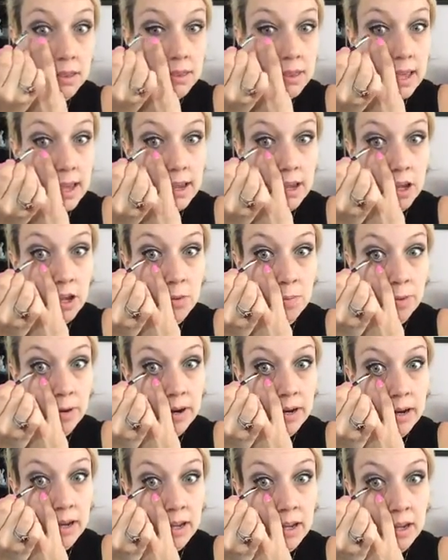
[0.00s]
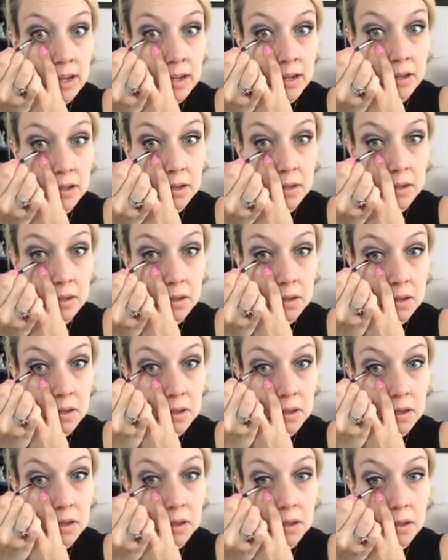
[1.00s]
Thank you, Brittany.
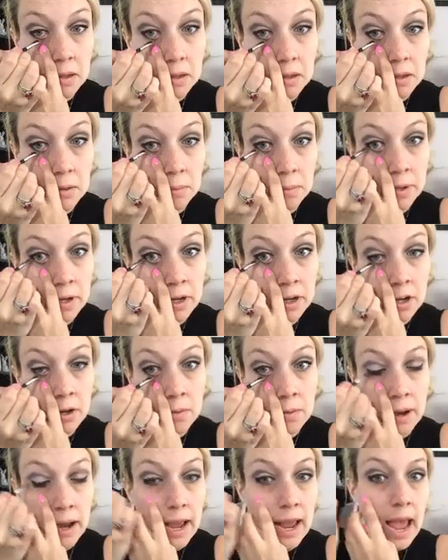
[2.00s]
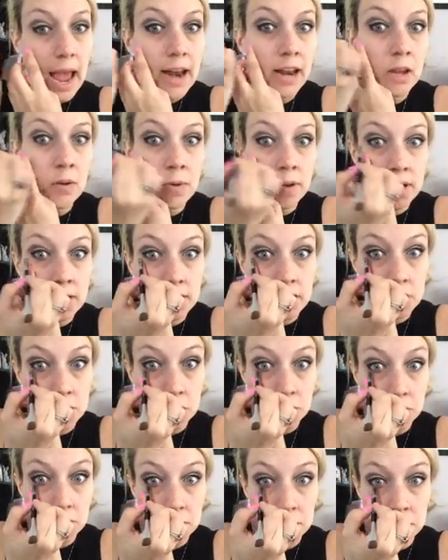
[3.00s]
But you know what? Anyone can
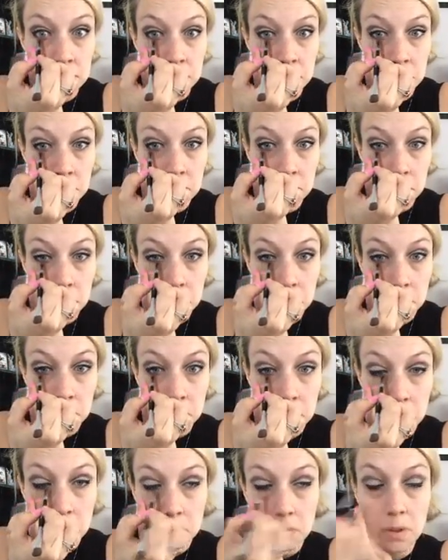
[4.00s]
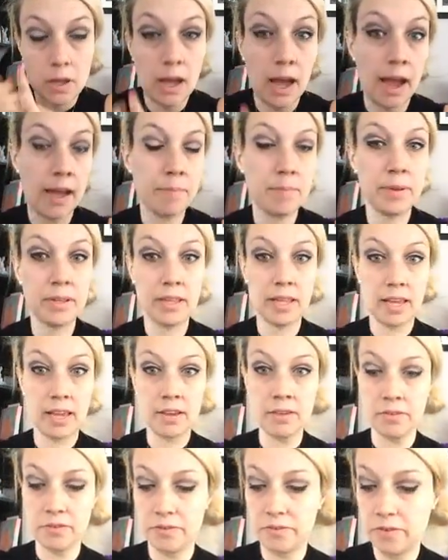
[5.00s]
do them, I
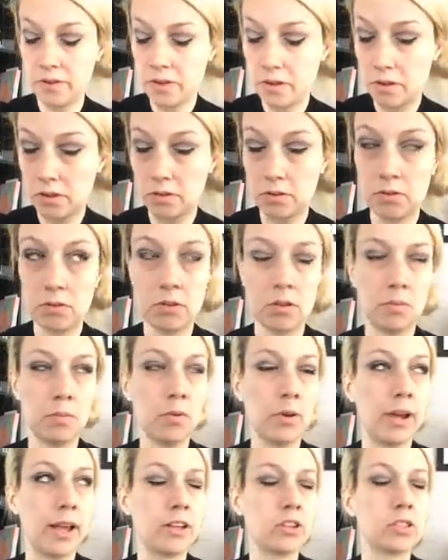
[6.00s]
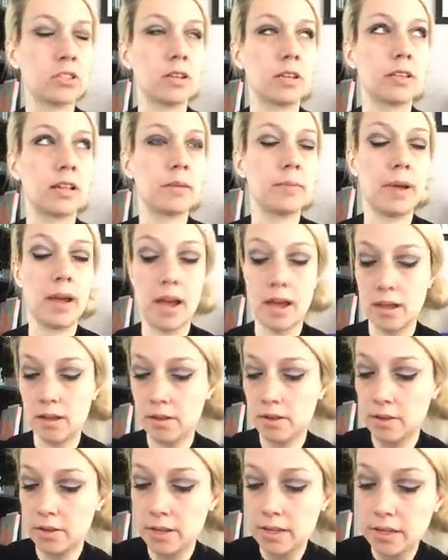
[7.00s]
believe. Oh boy, I just got that in my eye.
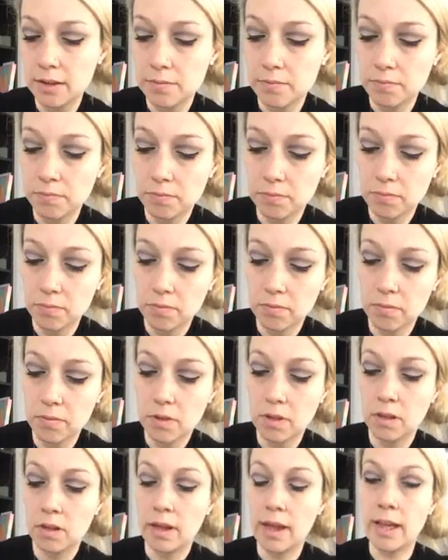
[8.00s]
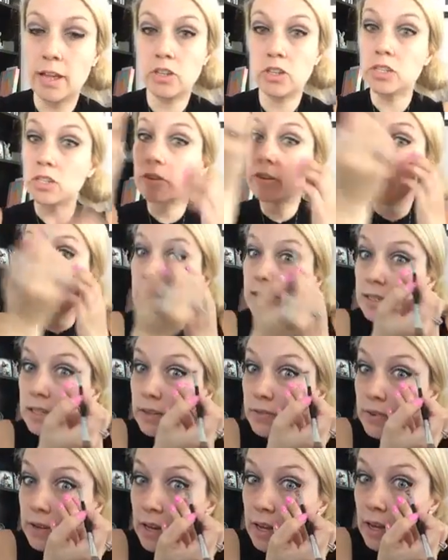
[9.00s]
It's just
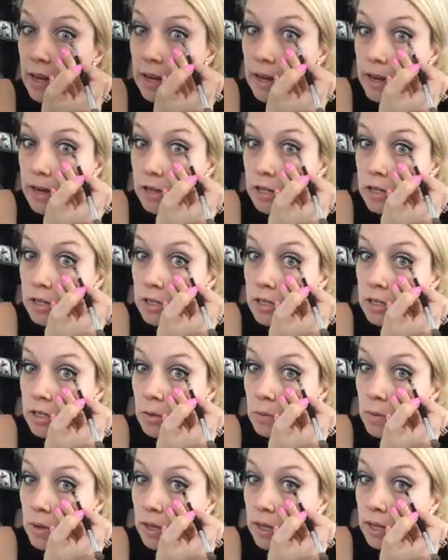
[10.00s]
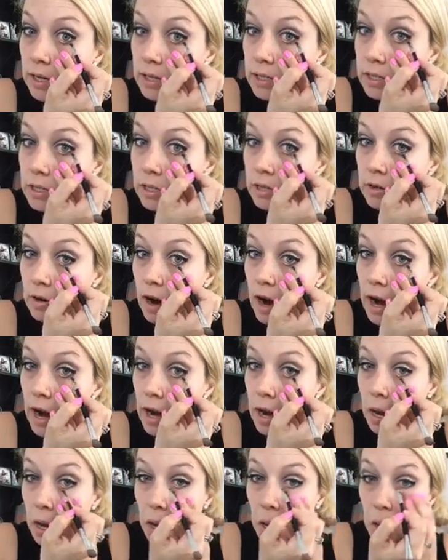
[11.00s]
creativity and just the willingness to
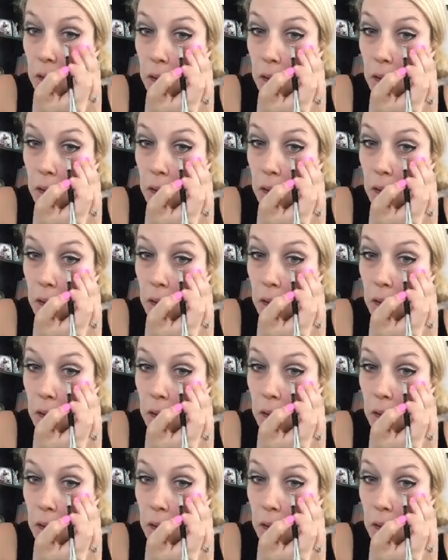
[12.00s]
try.